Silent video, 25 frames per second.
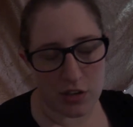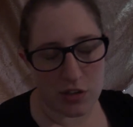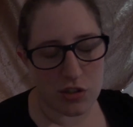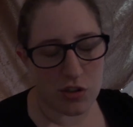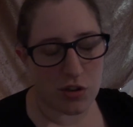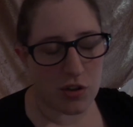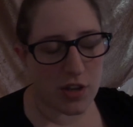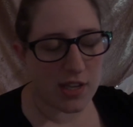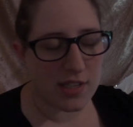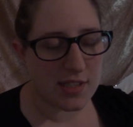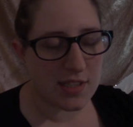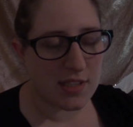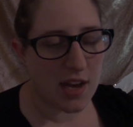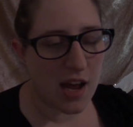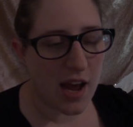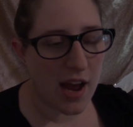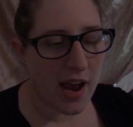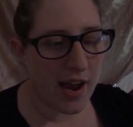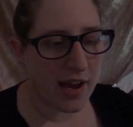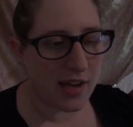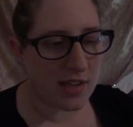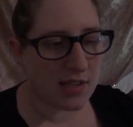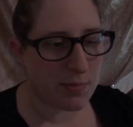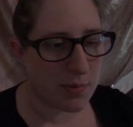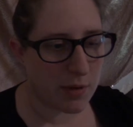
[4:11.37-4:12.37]
So that's not
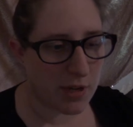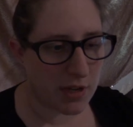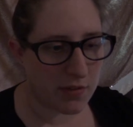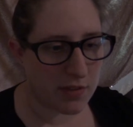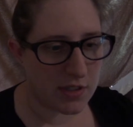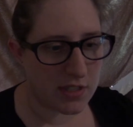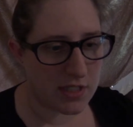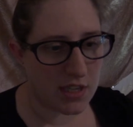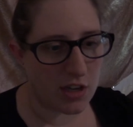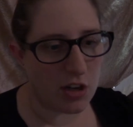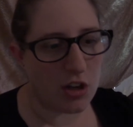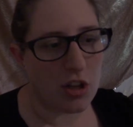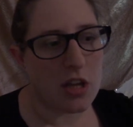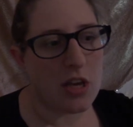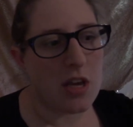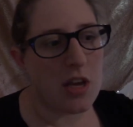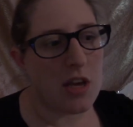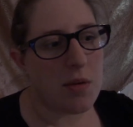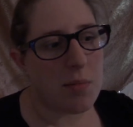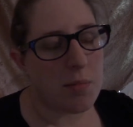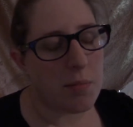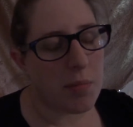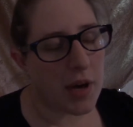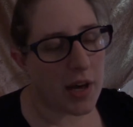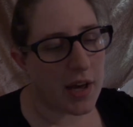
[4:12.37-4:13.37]
as big of a deal,
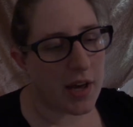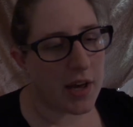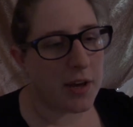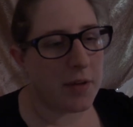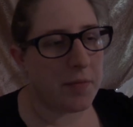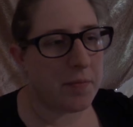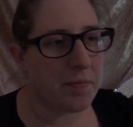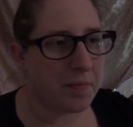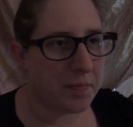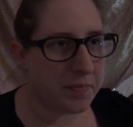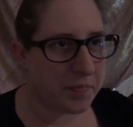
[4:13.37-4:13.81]
but